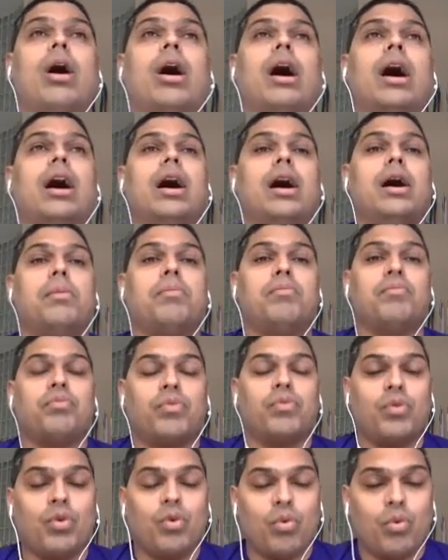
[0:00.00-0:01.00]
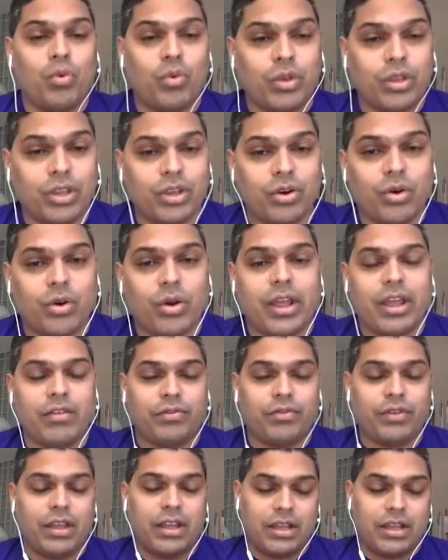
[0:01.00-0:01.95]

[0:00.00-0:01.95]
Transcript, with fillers: um, you know if